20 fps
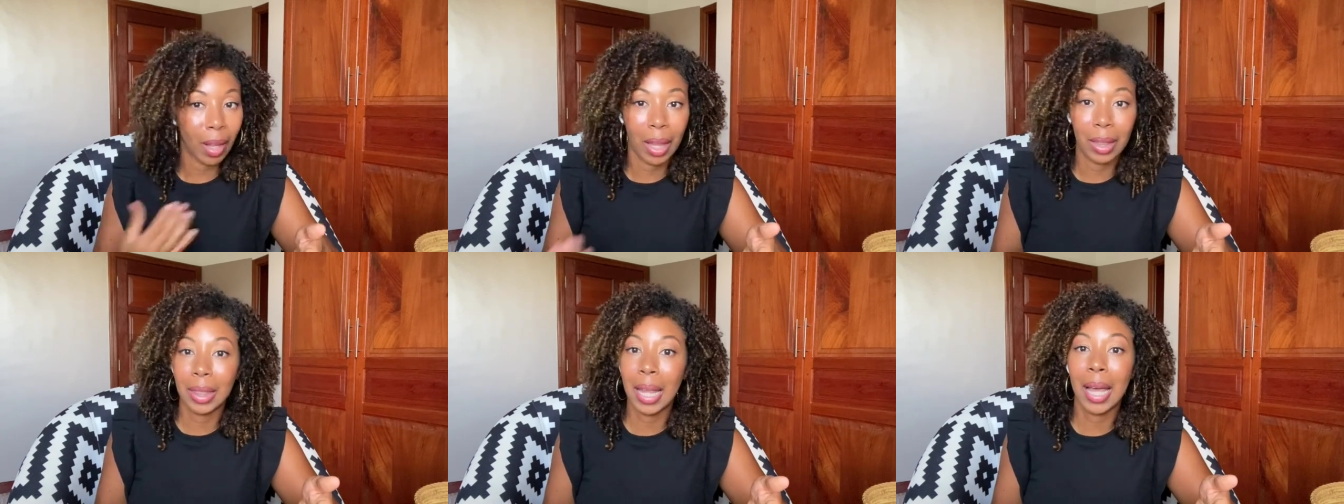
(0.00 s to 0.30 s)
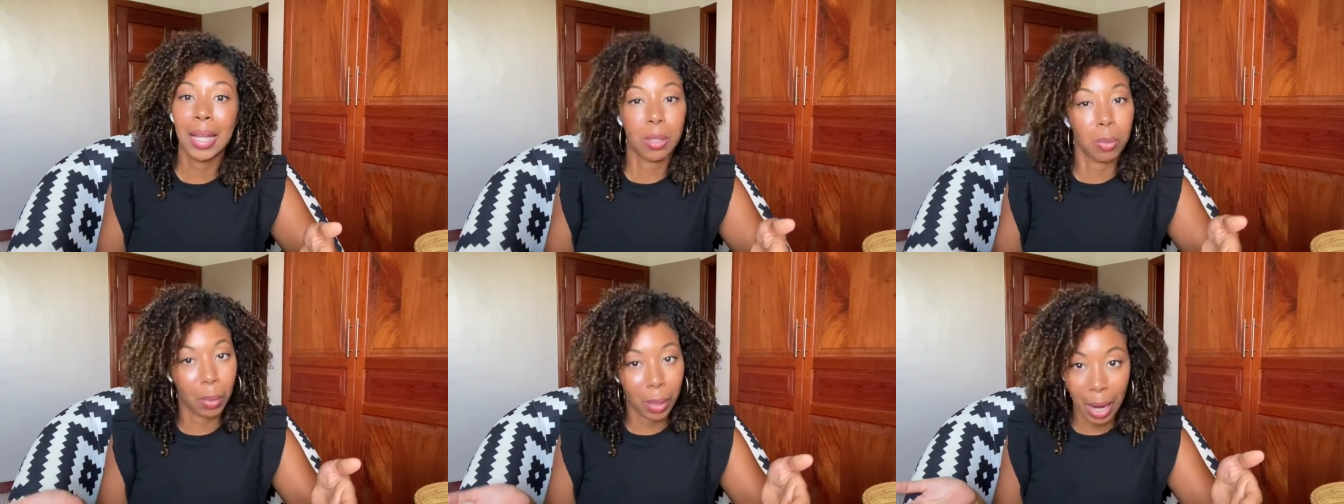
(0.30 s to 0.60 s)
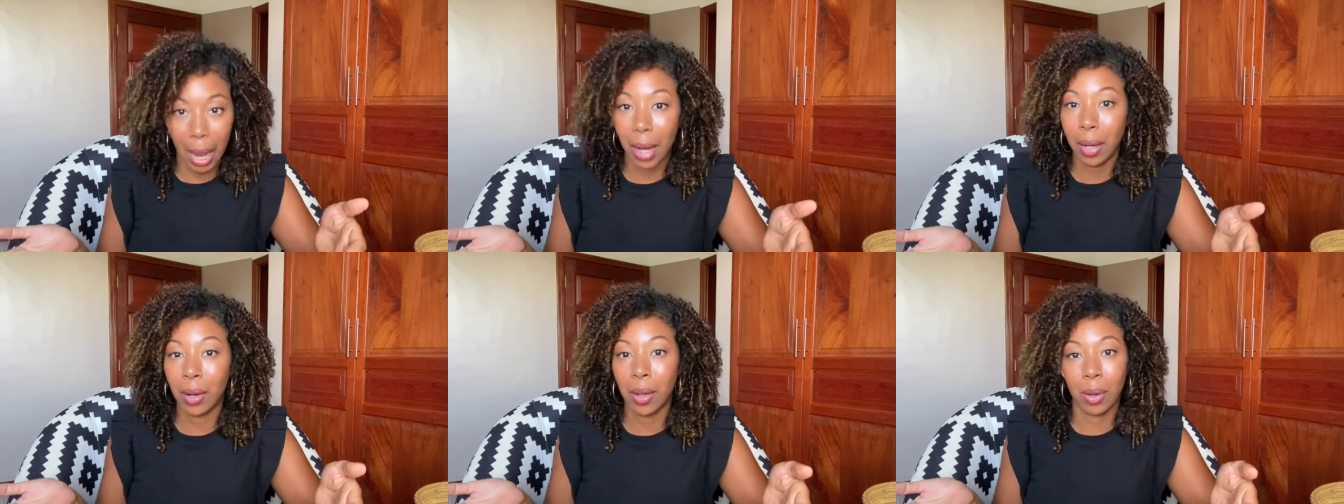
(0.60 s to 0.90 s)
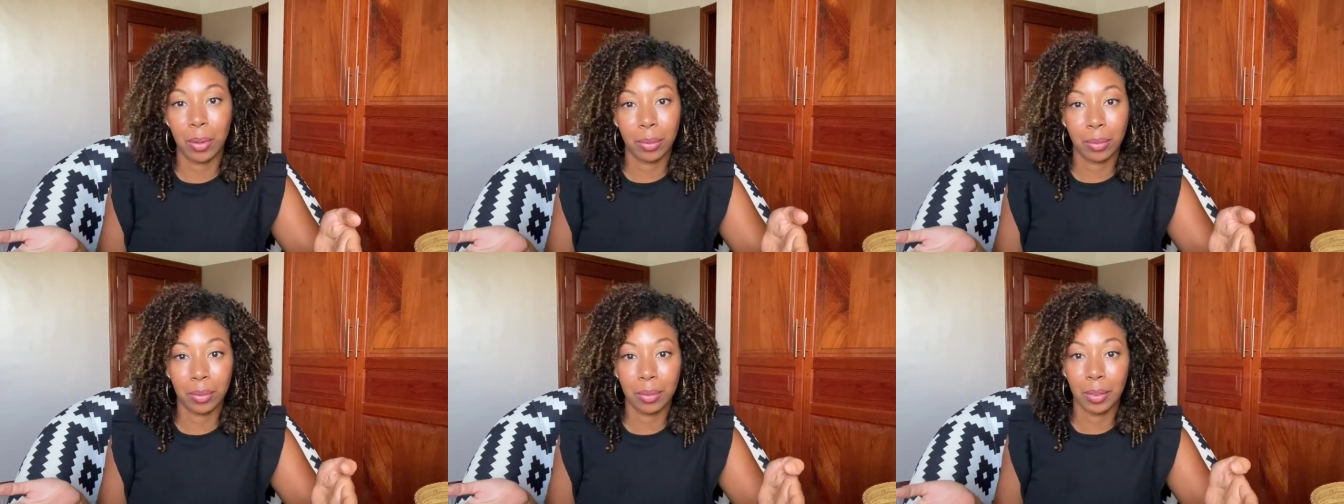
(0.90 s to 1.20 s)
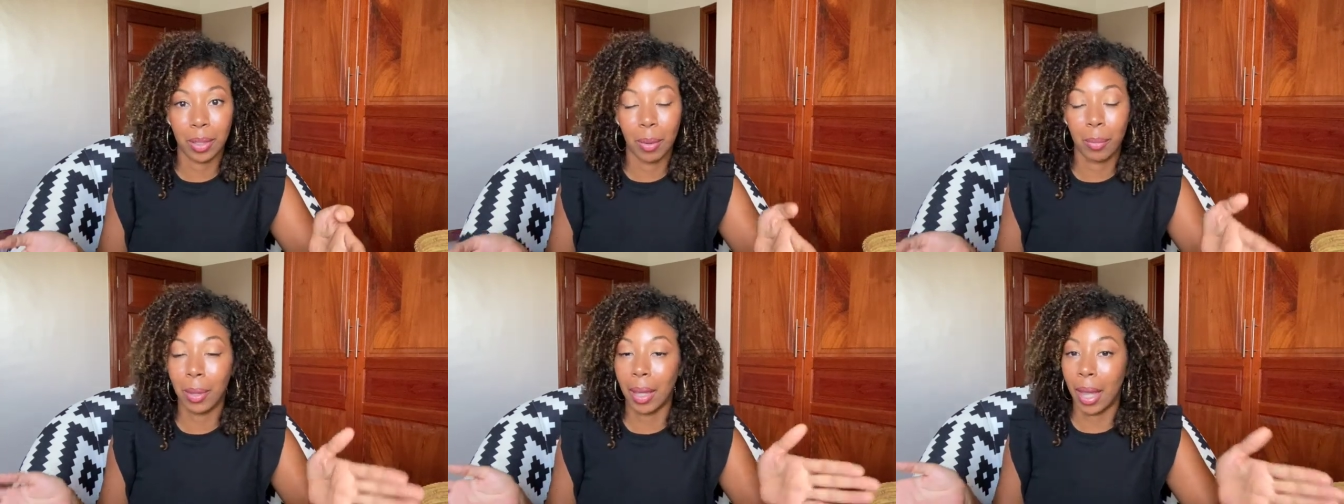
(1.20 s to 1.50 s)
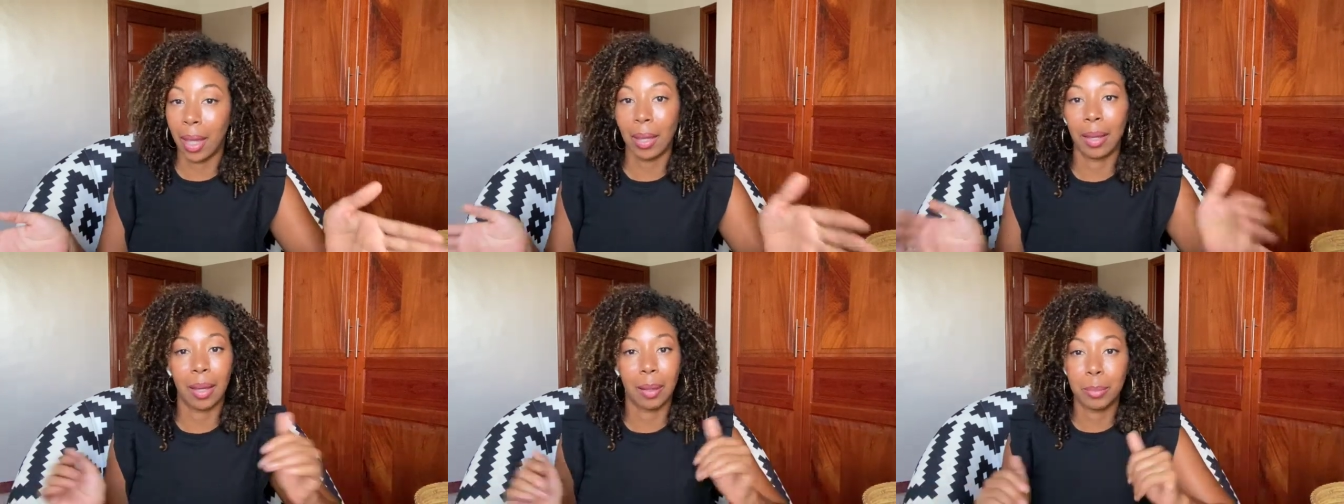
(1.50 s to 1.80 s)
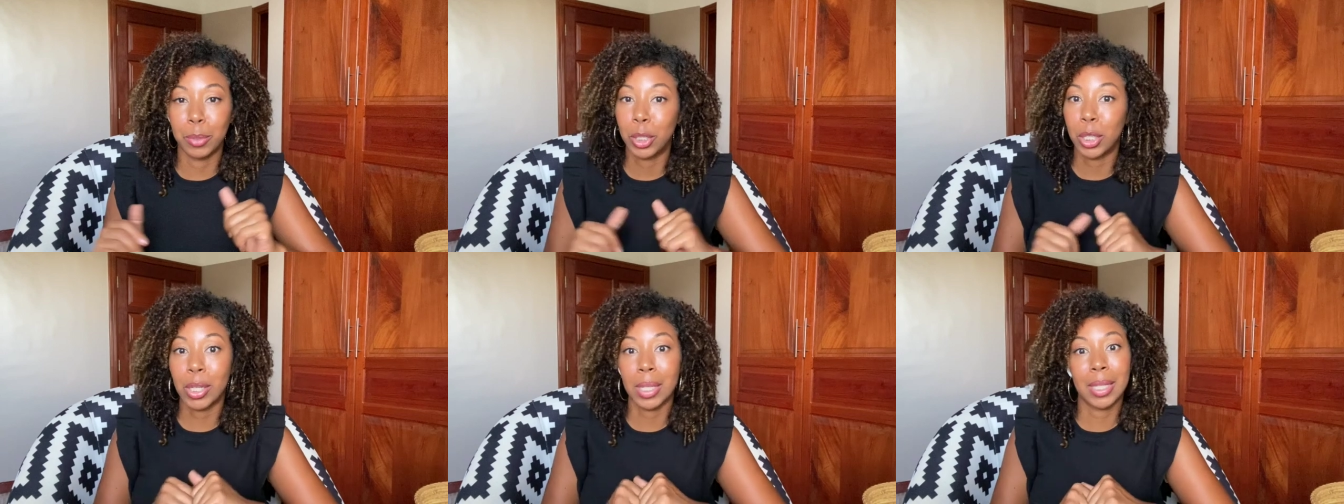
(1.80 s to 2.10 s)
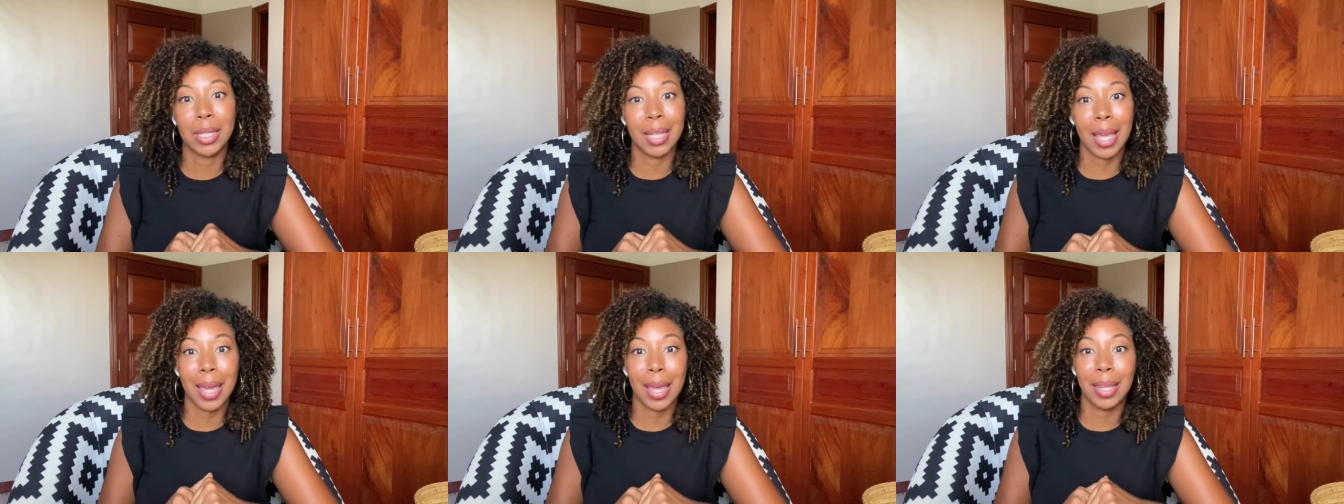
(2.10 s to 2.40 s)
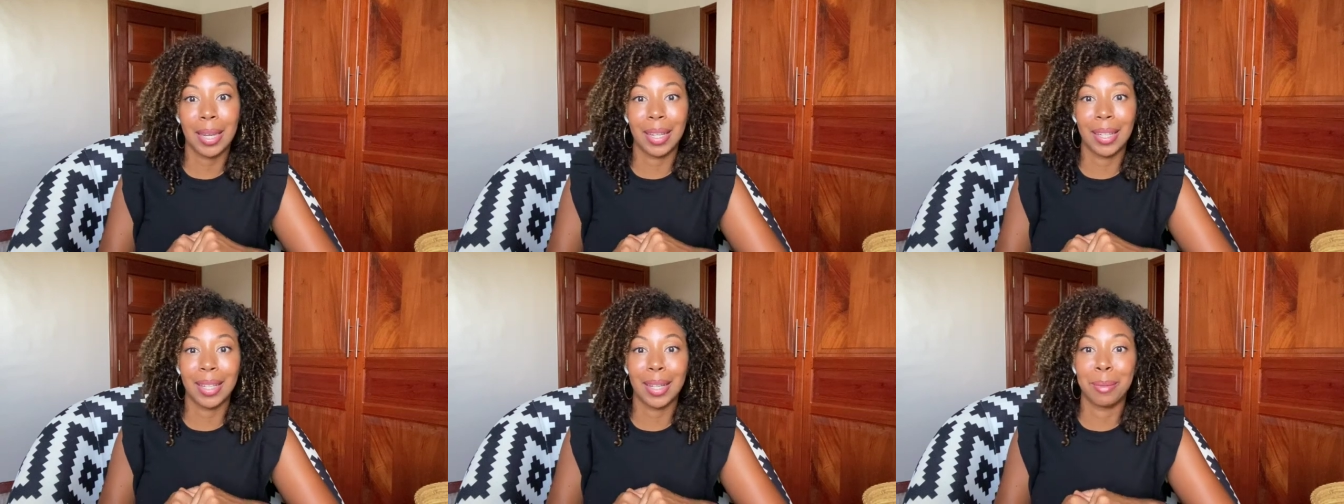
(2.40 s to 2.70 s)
That's what I know. Okay, I'm just saying it.